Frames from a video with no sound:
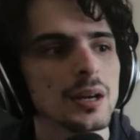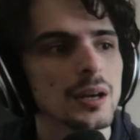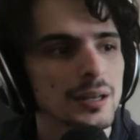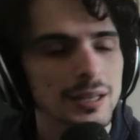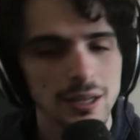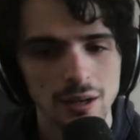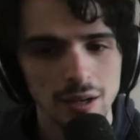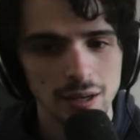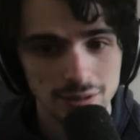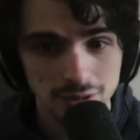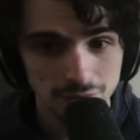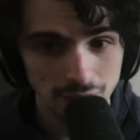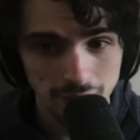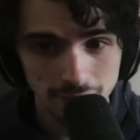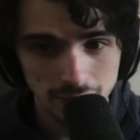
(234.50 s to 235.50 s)

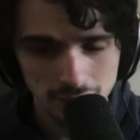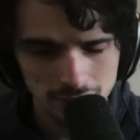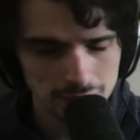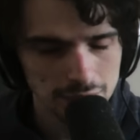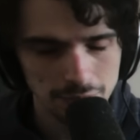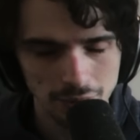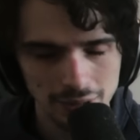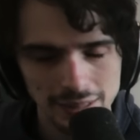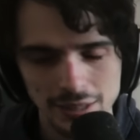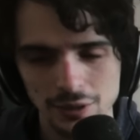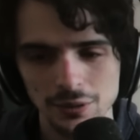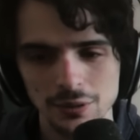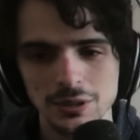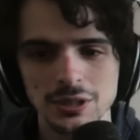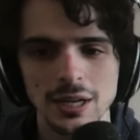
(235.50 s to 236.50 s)

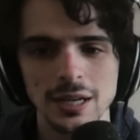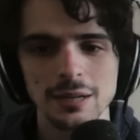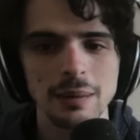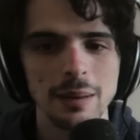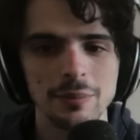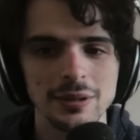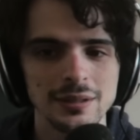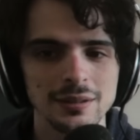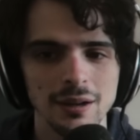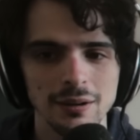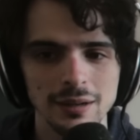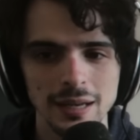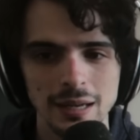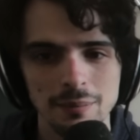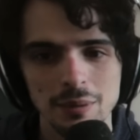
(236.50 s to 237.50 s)
killer-sided map in the
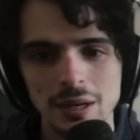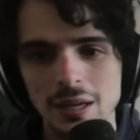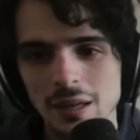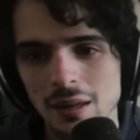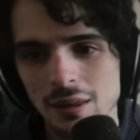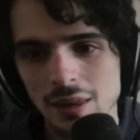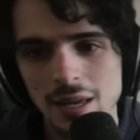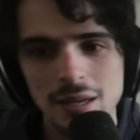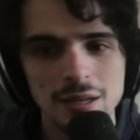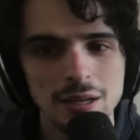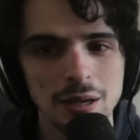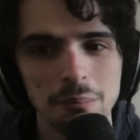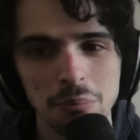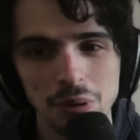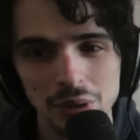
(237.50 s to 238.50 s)
entire game. They
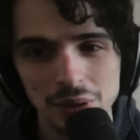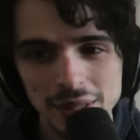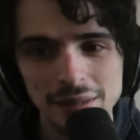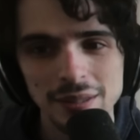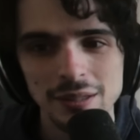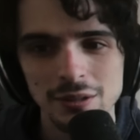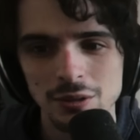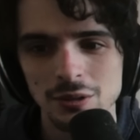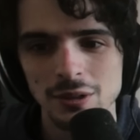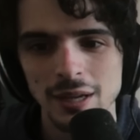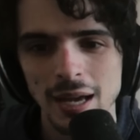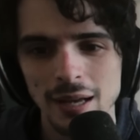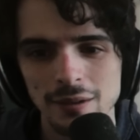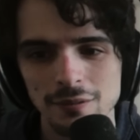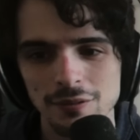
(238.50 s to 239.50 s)
completely neutered
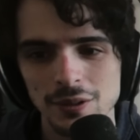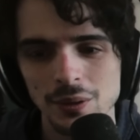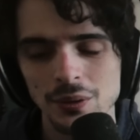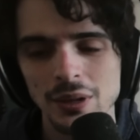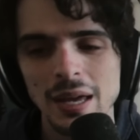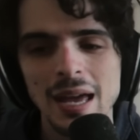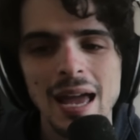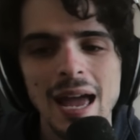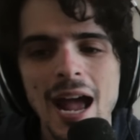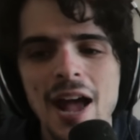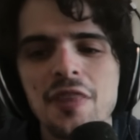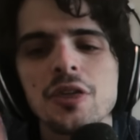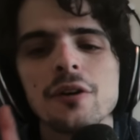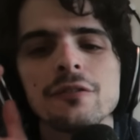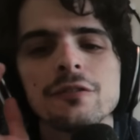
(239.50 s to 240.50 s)
Haddonfield.
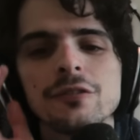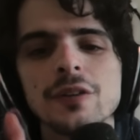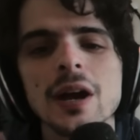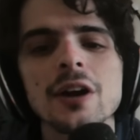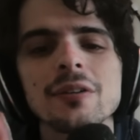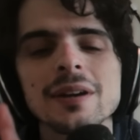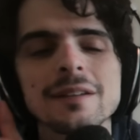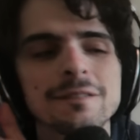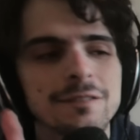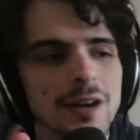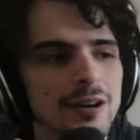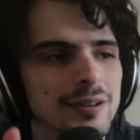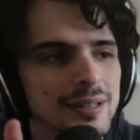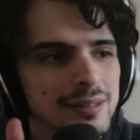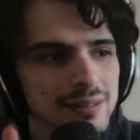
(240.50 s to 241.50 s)
At the very,
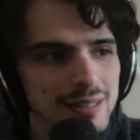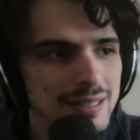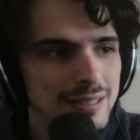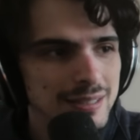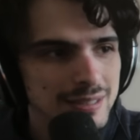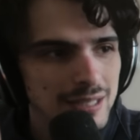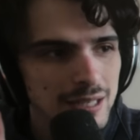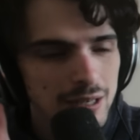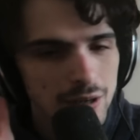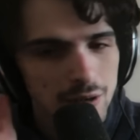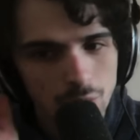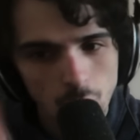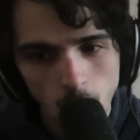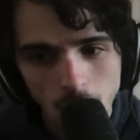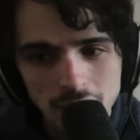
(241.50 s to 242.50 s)
very least,
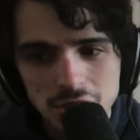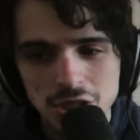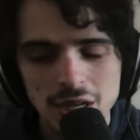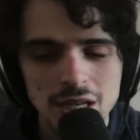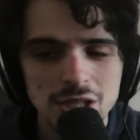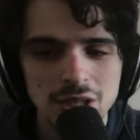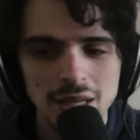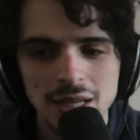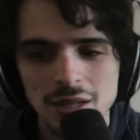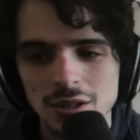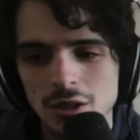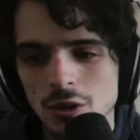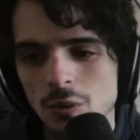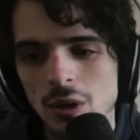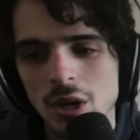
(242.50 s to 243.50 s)
one change they can
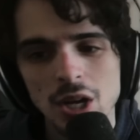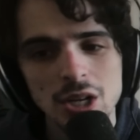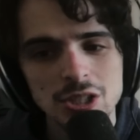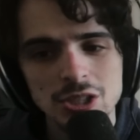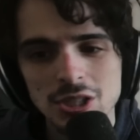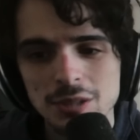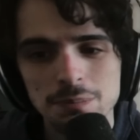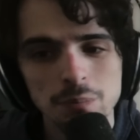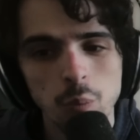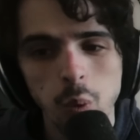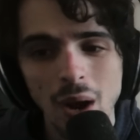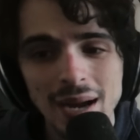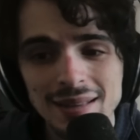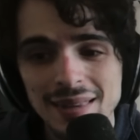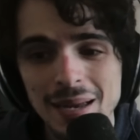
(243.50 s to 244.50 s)
do, just why'd they